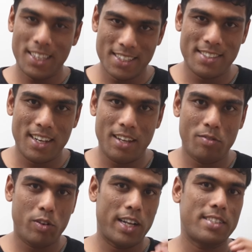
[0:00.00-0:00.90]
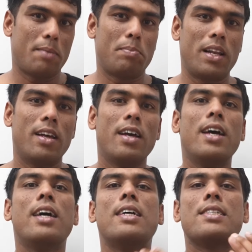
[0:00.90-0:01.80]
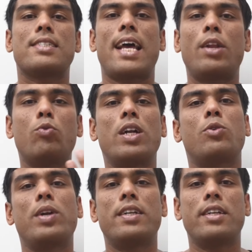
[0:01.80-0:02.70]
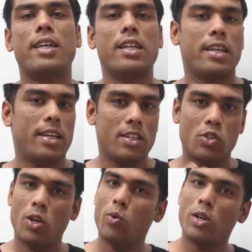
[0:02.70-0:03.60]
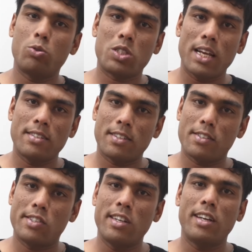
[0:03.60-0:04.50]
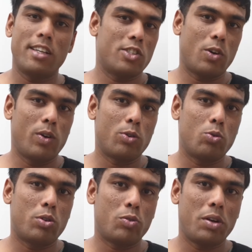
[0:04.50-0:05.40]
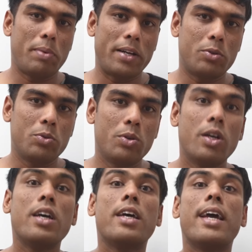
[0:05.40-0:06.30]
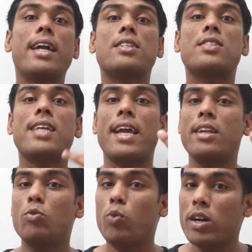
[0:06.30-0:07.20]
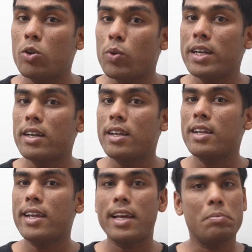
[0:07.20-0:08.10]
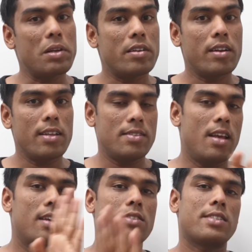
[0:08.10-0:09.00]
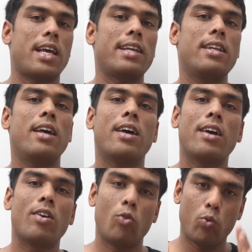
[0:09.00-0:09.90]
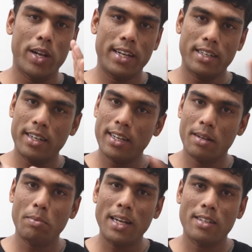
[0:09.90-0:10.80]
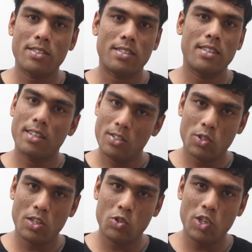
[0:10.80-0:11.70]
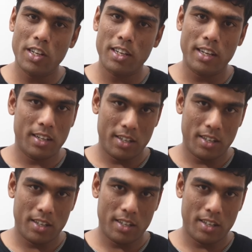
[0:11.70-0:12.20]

easily. For example, sine 120 degree is equal to sine 60 degree is equal to root 3 by 2 and sine 120 degree can be written as sine 180 degree minus 60 degree.